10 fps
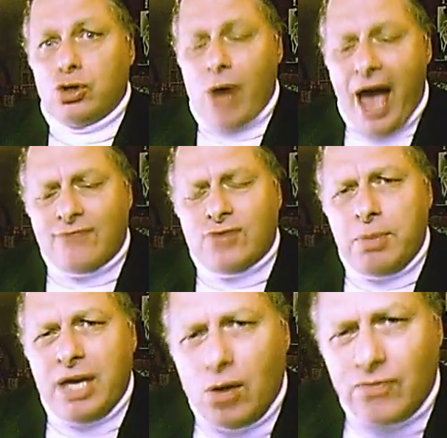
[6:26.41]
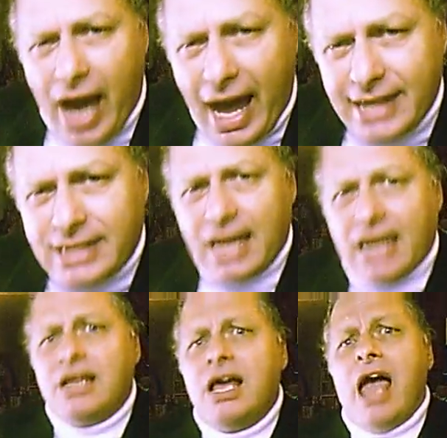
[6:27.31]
You have to be over 18